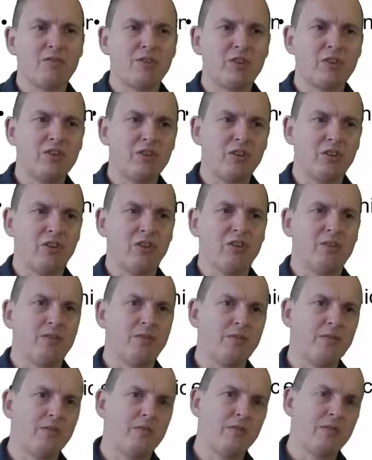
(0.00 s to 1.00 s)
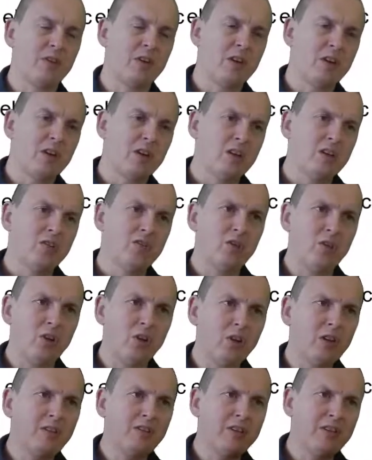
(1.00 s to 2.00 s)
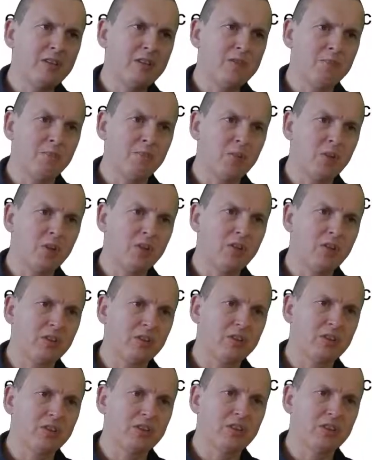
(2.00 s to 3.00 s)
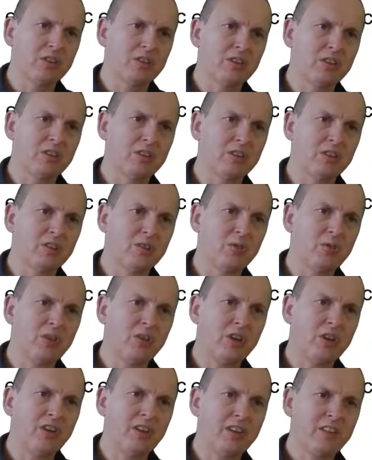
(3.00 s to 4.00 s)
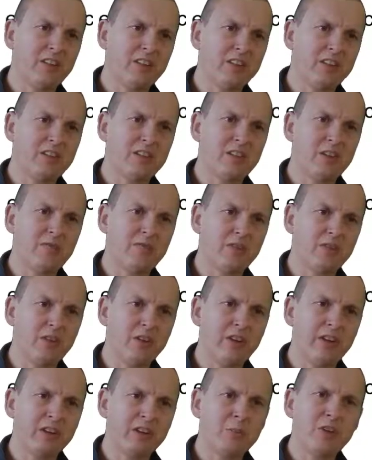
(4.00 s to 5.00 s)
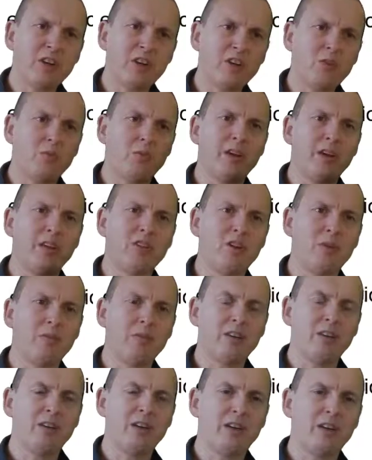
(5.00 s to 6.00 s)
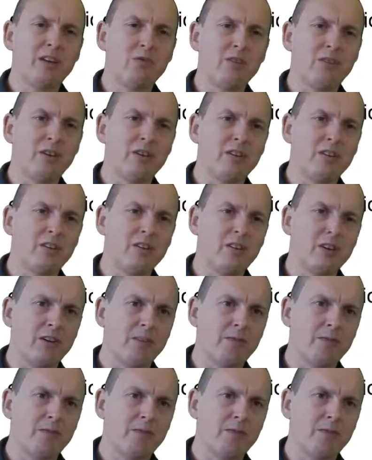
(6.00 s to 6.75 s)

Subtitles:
circuit. So all of these models do not yet exist in photonics, but they're quite common in electronic design.